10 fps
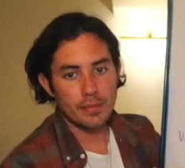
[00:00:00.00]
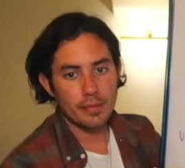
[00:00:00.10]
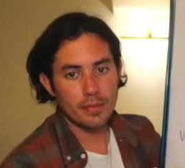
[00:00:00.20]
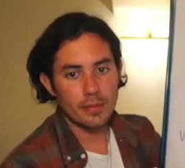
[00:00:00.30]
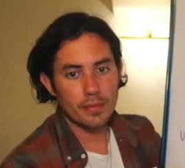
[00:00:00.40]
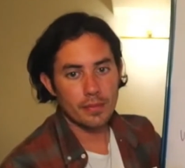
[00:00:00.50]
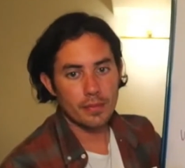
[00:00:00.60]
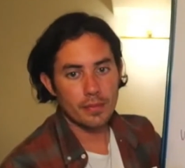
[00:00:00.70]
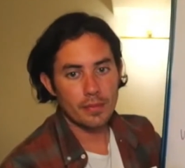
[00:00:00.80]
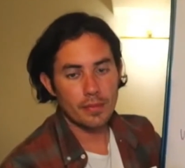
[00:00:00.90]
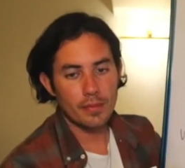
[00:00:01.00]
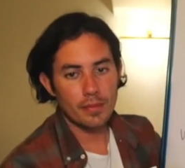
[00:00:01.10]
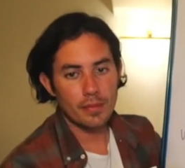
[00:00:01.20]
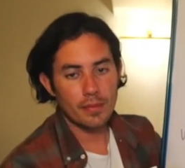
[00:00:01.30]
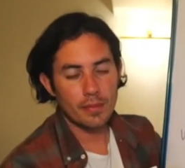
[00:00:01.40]

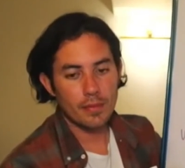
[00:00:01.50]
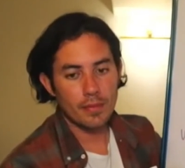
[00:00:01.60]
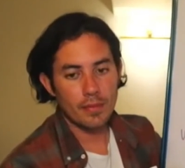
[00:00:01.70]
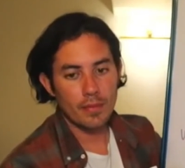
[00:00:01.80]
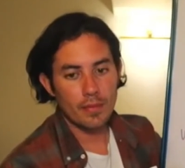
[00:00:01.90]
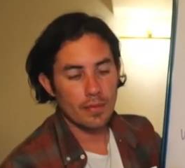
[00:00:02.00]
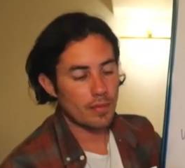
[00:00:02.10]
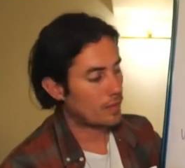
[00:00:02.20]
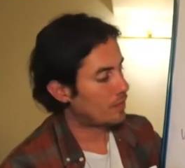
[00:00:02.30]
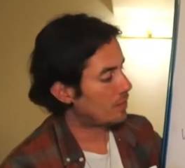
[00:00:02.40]
[no speech]